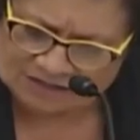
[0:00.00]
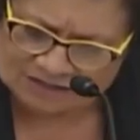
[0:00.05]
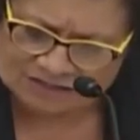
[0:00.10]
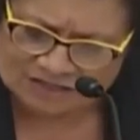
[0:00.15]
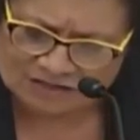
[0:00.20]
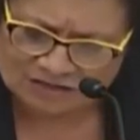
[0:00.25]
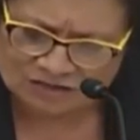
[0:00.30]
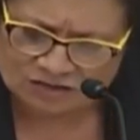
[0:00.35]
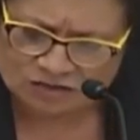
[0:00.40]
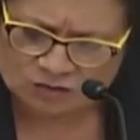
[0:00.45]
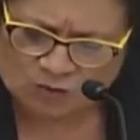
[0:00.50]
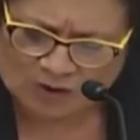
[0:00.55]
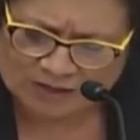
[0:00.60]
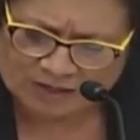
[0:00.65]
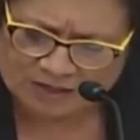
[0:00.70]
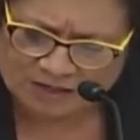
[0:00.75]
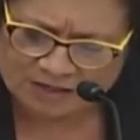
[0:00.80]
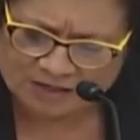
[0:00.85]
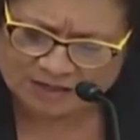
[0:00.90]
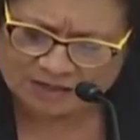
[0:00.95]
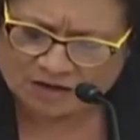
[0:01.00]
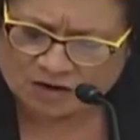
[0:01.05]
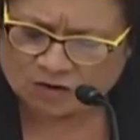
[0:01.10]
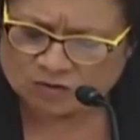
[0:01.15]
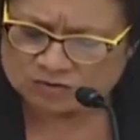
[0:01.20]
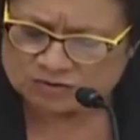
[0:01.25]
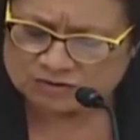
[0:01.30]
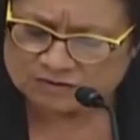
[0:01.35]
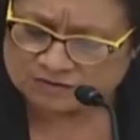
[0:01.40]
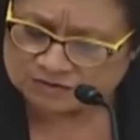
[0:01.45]
Since, 20,
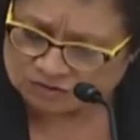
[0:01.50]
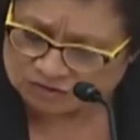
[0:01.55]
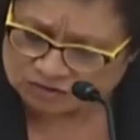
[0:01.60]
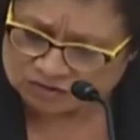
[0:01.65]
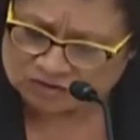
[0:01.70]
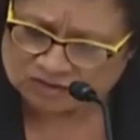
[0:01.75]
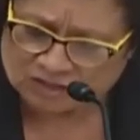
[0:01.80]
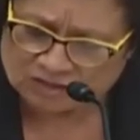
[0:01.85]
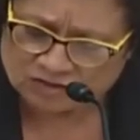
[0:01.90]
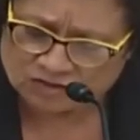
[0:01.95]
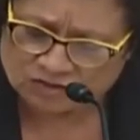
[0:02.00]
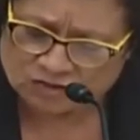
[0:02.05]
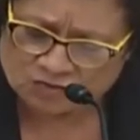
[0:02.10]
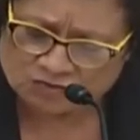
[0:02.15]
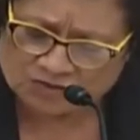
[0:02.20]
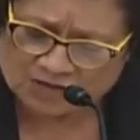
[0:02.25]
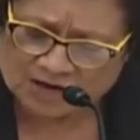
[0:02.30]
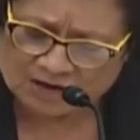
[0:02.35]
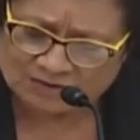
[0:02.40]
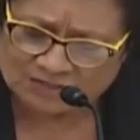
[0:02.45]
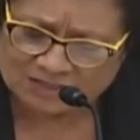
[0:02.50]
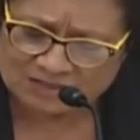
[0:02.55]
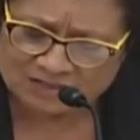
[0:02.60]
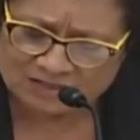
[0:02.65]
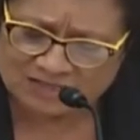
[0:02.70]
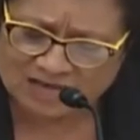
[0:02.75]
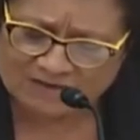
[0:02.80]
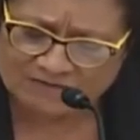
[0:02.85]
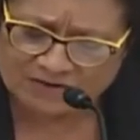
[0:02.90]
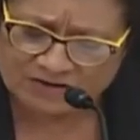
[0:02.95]
since
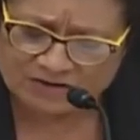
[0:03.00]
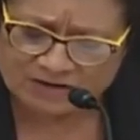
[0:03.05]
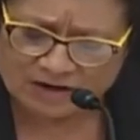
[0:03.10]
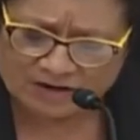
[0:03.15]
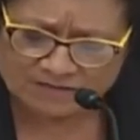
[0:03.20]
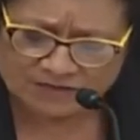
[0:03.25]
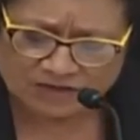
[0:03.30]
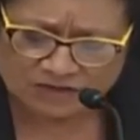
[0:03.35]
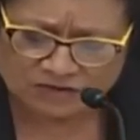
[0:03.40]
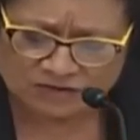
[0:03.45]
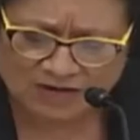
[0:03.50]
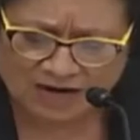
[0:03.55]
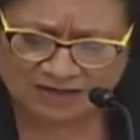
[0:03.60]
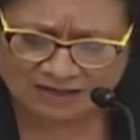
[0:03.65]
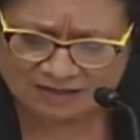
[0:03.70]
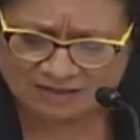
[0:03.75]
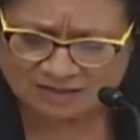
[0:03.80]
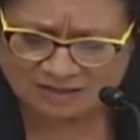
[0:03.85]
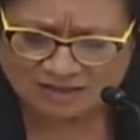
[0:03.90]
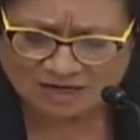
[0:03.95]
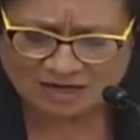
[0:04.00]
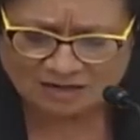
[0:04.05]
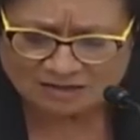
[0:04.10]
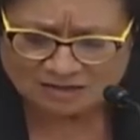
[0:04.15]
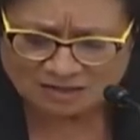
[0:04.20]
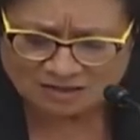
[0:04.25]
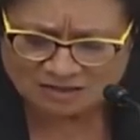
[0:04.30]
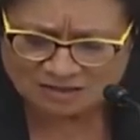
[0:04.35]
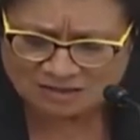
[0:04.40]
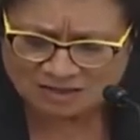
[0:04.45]
2007, the United
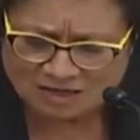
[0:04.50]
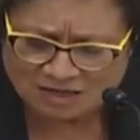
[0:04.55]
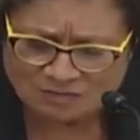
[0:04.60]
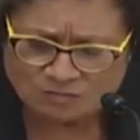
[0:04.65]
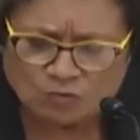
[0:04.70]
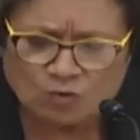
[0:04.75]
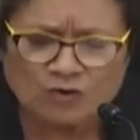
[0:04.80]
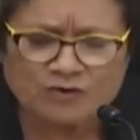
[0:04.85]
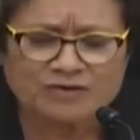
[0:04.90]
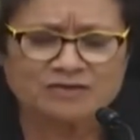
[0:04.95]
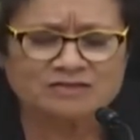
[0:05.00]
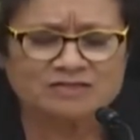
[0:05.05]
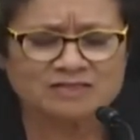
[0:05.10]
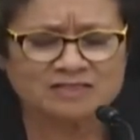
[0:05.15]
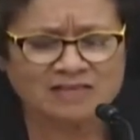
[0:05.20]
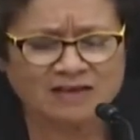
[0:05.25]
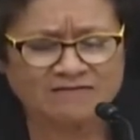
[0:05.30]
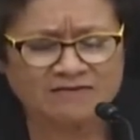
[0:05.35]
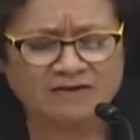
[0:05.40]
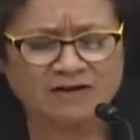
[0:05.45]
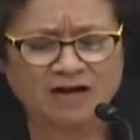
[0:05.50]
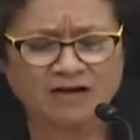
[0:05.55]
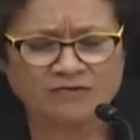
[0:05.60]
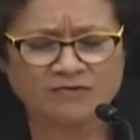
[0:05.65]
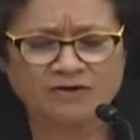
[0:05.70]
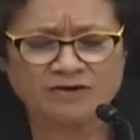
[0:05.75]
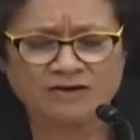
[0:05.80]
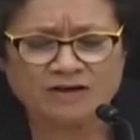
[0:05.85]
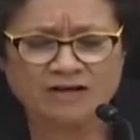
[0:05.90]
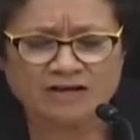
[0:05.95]
States has seen more than
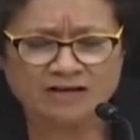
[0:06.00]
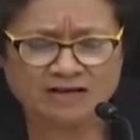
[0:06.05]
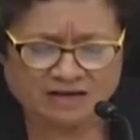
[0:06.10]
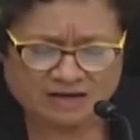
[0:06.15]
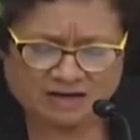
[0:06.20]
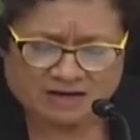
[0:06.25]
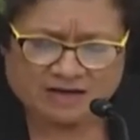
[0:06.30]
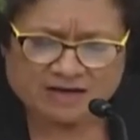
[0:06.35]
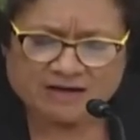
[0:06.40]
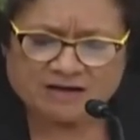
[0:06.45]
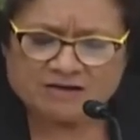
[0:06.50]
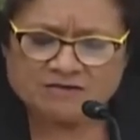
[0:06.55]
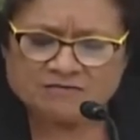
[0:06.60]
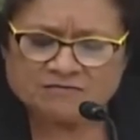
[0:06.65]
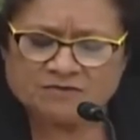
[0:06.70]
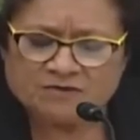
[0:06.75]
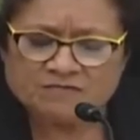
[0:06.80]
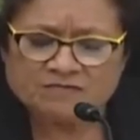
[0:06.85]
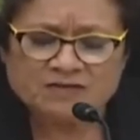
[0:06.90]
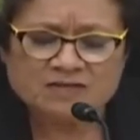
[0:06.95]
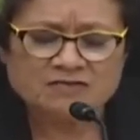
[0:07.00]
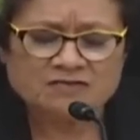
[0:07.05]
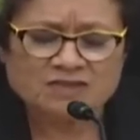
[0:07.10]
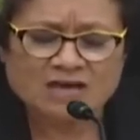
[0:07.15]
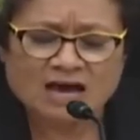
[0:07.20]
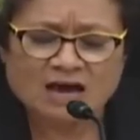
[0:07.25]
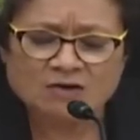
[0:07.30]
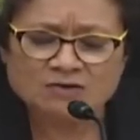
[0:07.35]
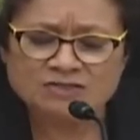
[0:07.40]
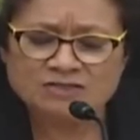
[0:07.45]

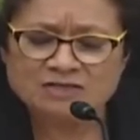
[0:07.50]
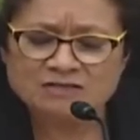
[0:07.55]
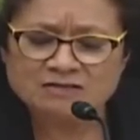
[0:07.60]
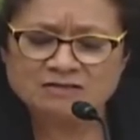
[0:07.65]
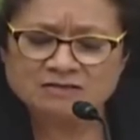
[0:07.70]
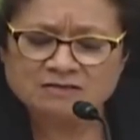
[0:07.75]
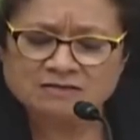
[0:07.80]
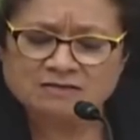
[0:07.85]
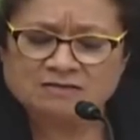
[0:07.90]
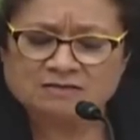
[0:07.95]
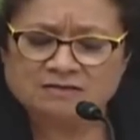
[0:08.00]
750,000